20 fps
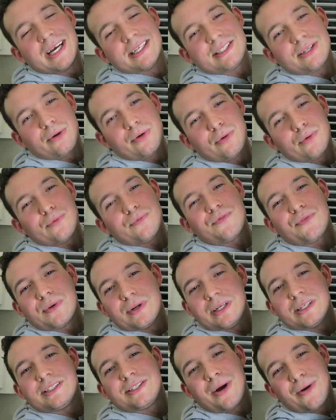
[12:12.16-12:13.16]
guys, don't,
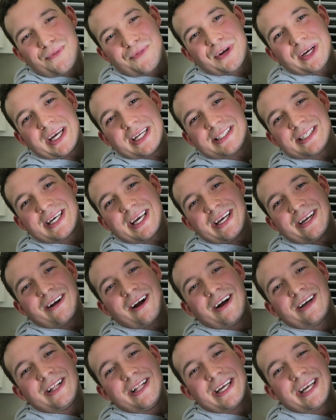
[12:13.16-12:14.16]
for, don't forget to get
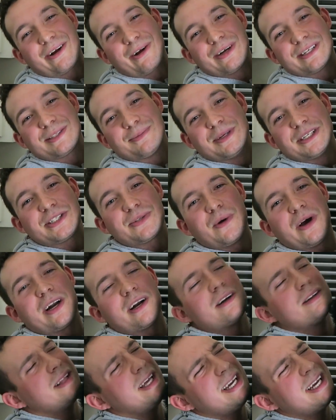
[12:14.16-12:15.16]
your ugly Christmas
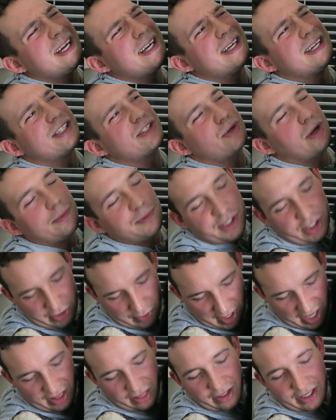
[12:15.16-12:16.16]
sweater. Link in description.
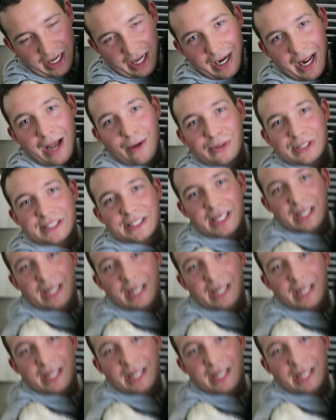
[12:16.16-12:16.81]
Go ahead look at how he's